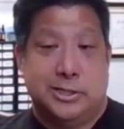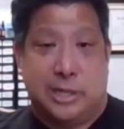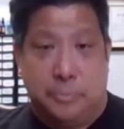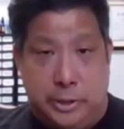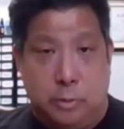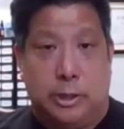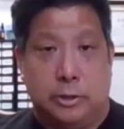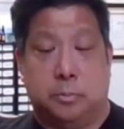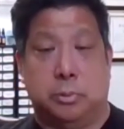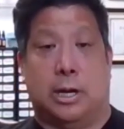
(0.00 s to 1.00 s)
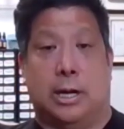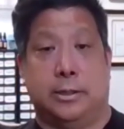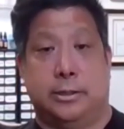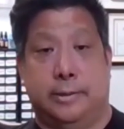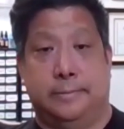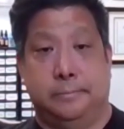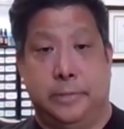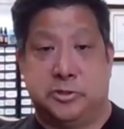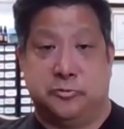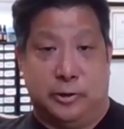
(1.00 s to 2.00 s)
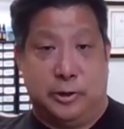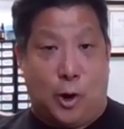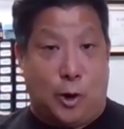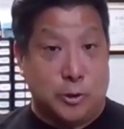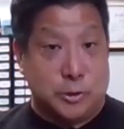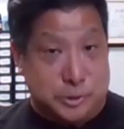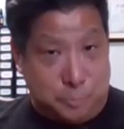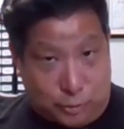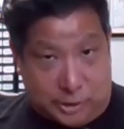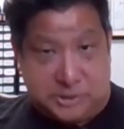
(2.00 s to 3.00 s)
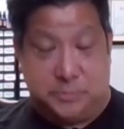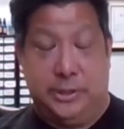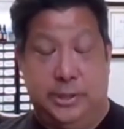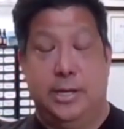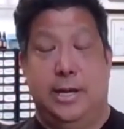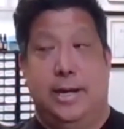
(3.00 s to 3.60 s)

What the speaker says: so I've been around the block, and it's very hard to impress me.